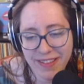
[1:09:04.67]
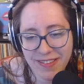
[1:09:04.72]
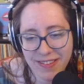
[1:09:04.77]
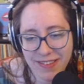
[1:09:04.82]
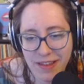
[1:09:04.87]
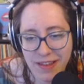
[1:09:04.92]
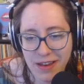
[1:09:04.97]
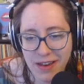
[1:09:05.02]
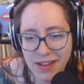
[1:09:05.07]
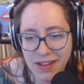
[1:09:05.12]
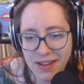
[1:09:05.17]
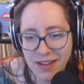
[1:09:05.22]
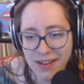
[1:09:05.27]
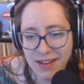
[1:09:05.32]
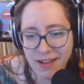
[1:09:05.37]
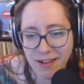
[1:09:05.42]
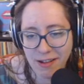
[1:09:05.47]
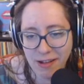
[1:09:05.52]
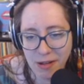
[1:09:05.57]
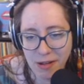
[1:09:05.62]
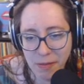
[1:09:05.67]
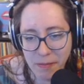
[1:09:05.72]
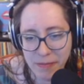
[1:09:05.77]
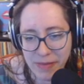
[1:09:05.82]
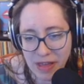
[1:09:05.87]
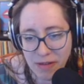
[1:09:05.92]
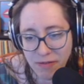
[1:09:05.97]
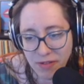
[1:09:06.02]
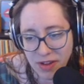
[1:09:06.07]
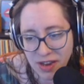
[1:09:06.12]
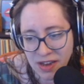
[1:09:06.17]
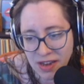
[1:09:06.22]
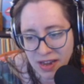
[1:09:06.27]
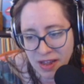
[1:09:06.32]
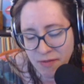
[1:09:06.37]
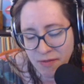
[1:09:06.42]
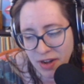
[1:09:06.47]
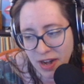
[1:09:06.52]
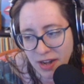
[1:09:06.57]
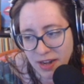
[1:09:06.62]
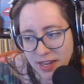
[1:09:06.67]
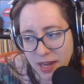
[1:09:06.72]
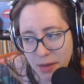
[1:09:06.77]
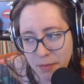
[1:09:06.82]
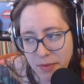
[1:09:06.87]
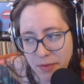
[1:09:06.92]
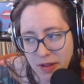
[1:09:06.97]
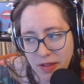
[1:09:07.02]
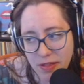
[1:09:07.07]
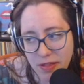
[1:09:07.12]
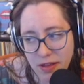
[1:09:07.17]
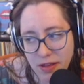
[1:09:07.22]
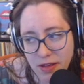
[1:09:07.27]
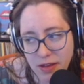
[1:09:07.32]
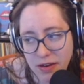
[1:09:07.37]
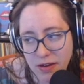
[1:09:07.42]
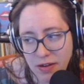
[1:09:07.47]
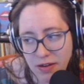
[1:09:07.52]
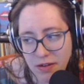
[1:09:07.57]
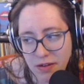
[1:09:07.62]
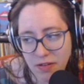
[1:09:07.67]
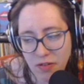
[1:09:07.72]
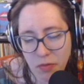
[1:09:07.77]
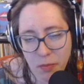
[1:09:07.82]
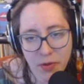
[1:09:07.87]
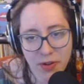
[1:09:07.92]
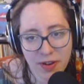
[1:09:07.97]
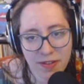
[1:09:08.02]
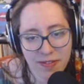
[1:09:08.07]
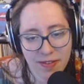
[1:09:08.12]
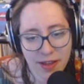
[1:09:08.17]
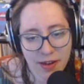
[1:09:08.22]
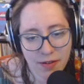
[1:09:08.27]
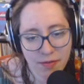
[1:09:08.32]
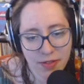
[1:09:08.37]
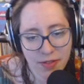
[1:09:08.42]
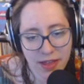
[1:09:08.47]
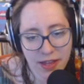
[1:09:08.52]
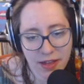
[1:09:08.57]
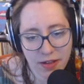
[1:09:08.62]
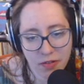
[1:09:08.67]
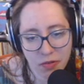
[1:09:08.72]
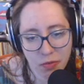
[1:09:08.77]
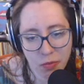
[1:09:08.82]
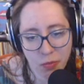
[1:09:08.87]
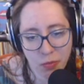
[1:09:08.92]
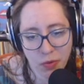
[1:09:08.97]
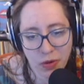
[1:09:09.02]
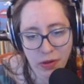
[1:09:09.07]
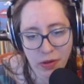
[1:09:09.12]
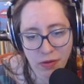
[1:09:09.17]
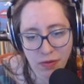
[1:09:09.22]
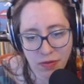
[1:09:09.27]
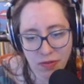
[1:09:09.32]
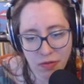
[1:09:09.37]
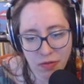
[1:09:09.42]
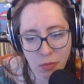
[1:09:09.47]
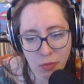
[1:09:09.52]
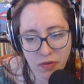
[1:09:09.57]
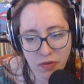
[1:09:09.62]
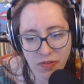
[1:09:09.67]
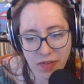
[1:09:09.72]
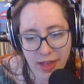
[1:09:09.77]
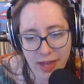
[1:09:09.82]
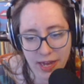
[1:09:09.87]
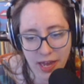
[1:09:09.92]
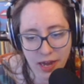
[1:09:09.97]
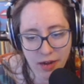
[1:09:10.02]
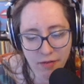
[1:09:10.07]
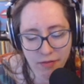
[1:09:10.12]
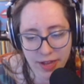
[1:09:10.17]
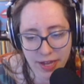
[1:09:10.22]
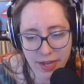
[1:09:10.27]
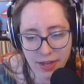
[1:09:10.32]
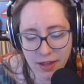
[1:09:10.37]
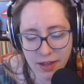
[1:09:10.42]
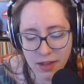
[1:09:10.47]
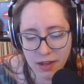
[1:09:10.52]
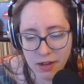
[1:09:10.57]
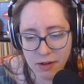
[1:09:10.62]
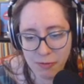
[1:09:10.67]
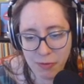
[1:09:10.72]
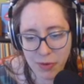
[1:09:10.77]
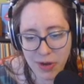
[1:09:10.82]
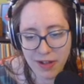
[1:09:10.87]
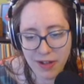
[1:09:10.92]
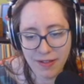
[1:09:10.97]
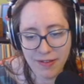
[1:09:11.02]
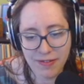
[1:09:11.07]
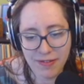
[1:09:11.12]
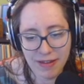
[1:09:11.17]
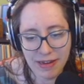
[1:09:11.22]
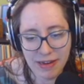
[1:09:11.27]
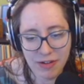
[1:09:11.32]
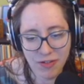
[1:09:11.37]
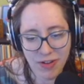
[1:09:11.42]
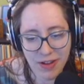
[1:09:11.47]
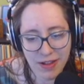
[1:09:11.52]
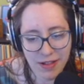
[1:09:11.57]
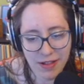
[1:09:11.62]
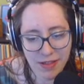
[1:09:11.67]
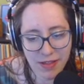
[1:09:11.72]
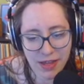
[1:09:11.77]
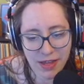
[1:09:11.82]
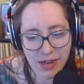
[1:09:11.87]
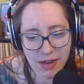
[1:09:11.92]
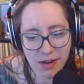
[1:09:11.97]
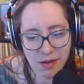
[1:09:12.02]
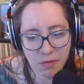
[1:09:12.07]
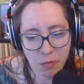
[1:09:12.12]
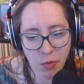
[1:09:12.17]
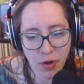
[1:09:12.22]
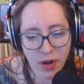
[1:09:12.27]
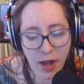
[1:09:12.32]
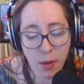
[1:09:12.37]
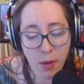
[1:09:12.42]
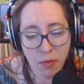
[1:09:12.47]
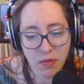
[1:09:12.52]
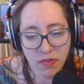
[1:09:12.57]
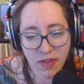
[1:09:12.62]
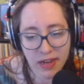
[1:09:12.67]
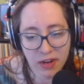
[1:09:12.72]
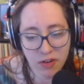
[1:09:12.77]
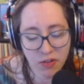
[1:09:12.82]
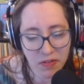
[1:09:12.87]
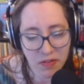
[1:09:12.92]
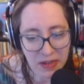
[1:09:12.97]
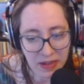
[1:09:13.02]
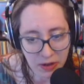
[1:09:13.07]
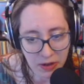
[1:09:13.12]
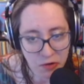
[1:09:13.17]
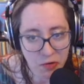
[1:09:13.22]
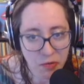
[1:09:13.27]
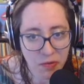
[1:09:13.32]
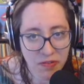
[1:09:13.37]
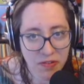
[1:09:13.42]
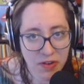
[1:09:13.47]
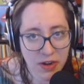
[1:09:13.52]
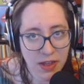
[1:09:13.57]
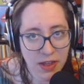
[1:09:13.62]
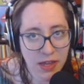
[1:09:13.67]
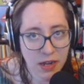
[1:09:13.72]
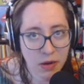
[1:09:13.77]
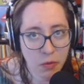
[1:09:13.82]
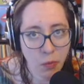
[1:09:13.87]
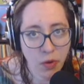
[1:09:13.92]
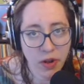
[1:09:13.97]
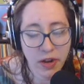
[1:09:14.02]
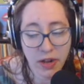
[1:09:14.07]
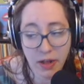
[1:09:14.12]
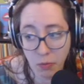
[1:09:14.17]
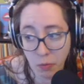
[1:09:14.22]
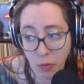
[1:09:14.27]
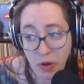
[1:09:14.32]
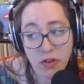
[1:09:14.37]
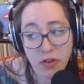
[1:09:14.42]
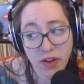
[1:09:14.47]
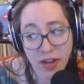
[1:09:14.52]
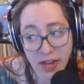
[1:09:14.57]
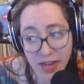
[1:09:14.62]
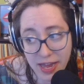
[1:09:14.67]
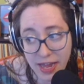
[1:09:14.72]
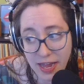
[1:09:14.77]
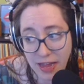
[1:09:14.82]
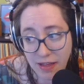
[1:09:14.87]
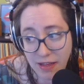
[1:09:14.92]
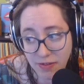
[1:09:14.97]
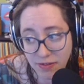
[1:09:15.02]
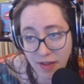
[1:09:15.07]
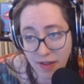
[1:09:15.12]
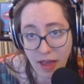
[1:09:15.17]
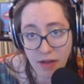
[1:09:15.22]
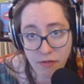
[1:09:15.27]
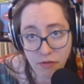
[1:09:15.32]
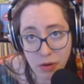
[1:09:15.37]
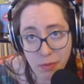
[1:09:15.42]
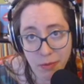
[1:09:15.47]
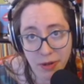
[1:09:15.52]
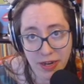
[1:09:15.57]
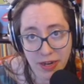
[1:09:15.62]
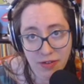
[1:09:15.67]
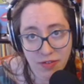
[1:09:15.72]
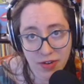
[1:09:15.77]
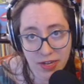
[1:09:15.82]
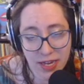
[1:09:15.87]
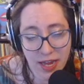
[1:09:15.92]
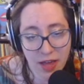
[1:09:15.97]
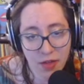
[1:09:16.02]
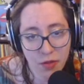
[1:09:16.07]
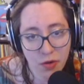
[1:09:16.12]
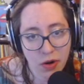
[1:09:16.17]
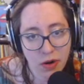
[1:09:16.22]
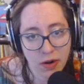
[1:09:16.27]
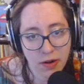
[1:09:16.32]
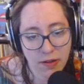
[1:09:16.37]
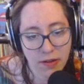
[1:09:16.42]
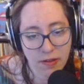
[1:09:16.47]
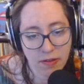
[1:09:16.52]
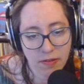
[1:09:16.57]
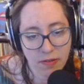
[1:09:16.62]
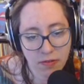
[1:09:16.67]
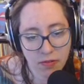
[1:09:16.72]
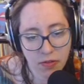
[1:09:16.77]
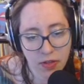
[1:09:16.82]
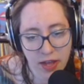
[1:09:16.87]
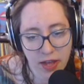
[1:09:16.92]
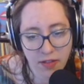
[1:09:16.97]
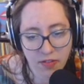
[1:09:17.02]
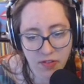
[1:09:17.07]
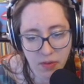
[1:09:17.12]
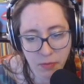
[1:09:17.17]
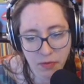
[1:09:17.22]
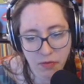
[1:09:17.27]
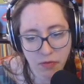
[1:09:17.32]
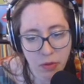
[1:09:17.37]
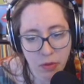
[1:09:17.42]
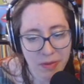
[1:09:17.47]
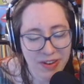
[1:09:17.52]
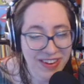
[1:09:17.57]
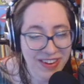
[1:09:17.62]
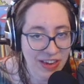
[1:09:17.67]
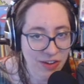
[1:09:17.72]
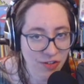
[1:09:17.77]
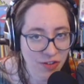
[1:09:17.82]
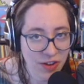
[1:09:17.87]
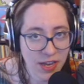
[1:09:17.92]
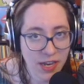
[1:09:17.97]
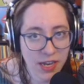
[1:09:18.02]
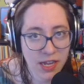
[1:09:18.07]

and even ending up in the disability side of things was that kind of like realization that what I was actually interested in and what ties everybody together is the concept of limitation,